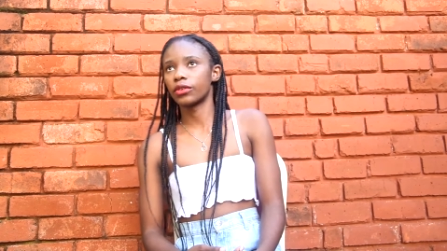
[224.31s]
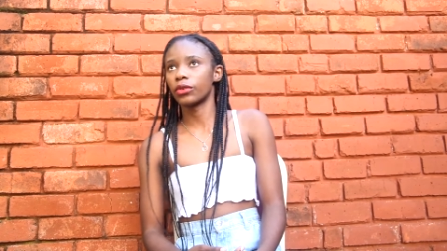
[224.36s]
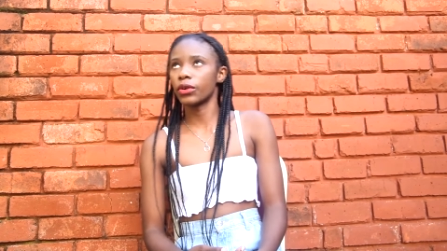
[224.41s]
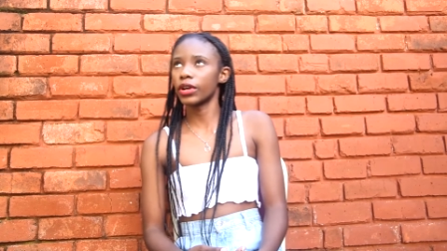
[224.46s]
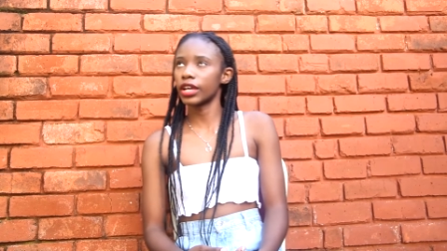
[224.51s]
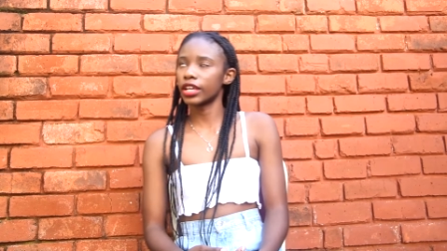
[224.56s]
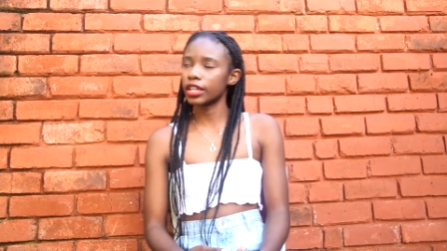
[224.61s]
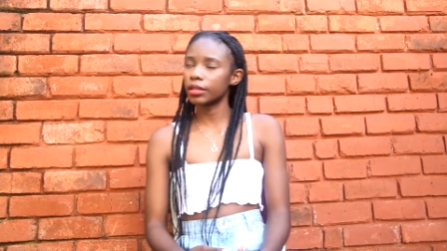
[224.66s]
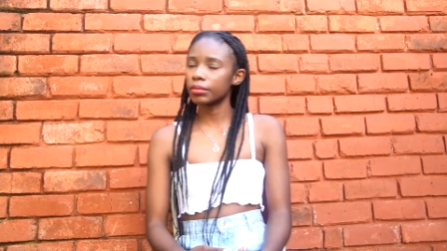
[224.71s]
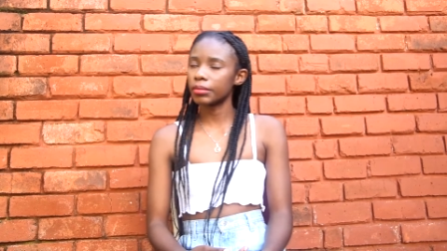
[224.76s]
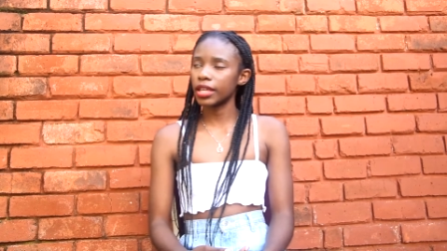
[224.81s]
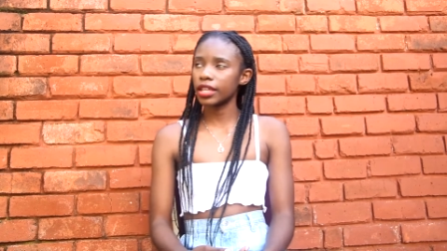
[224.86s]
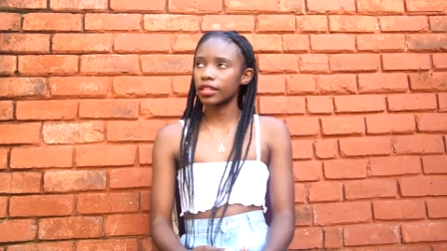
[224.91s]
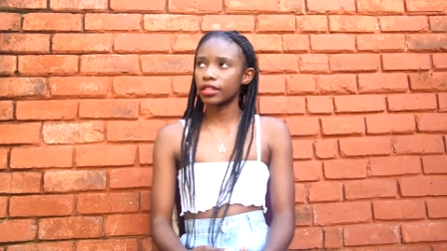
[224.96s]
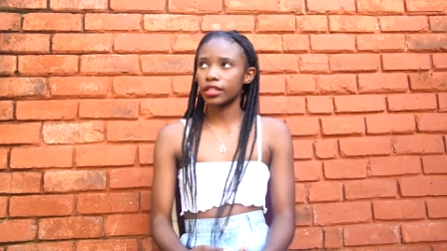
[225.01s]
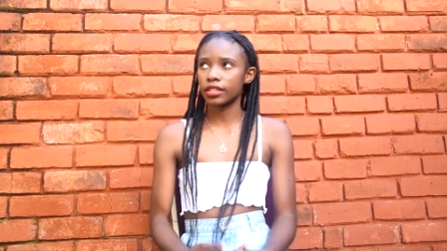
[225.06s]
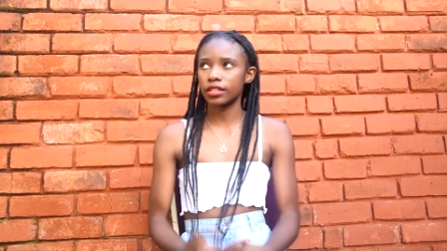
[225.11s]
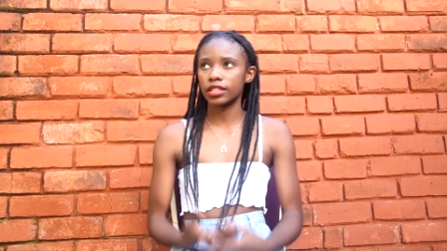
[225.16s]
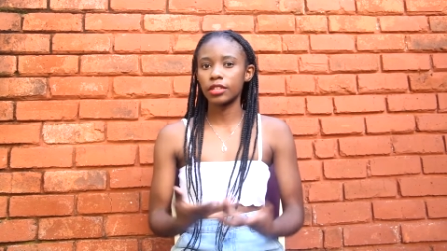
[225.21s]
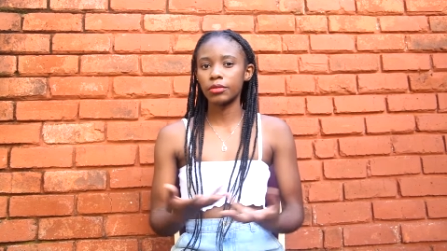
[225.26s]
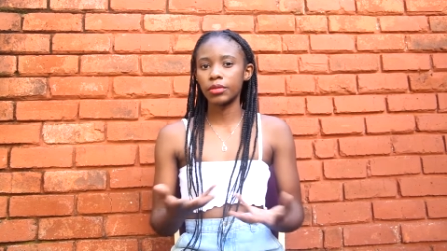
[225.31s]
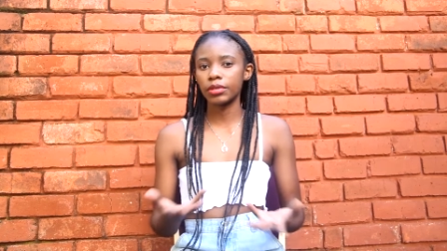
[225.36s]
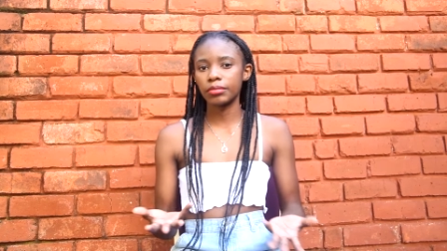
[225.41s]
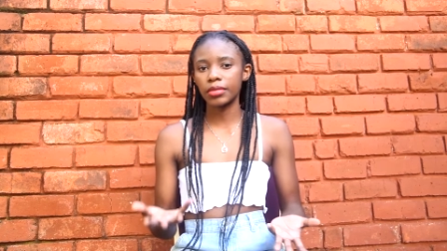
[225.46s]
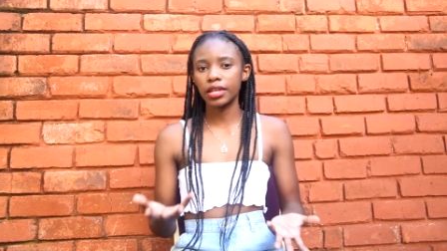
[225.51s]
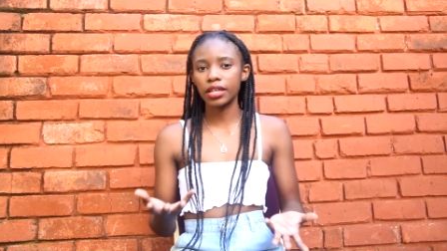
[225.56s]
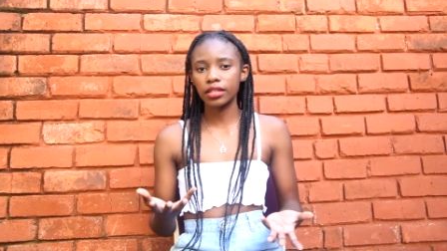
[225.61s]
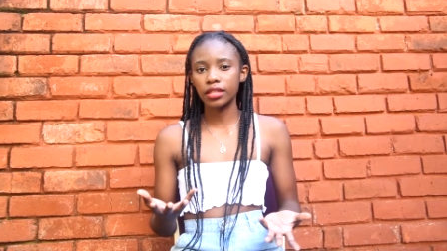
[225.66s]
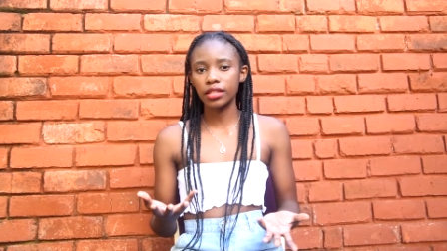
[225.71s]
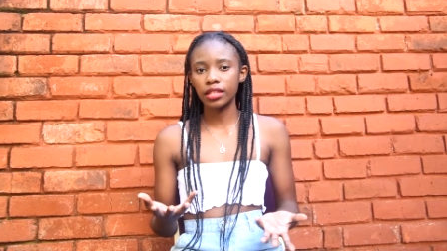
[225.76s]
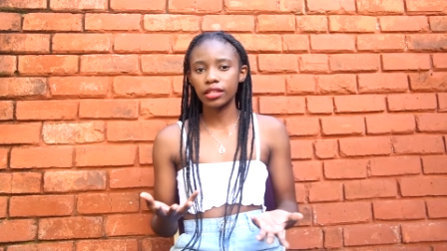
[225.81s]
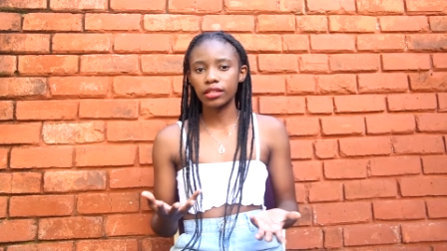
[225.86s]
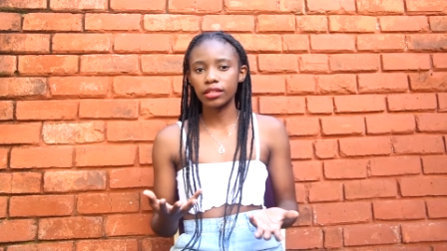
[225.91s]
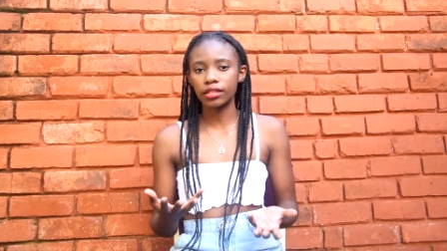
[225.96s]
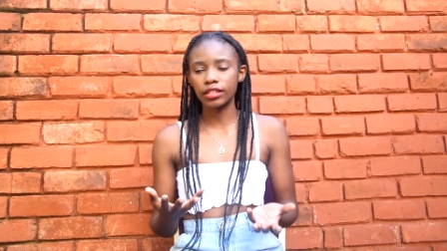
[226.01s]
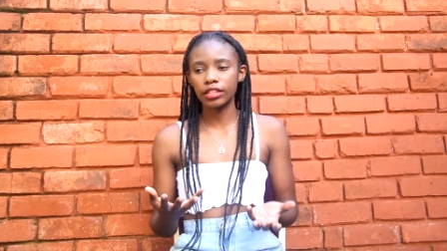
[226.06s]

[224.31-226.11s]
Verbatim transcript: oh, I can make this, let me make this,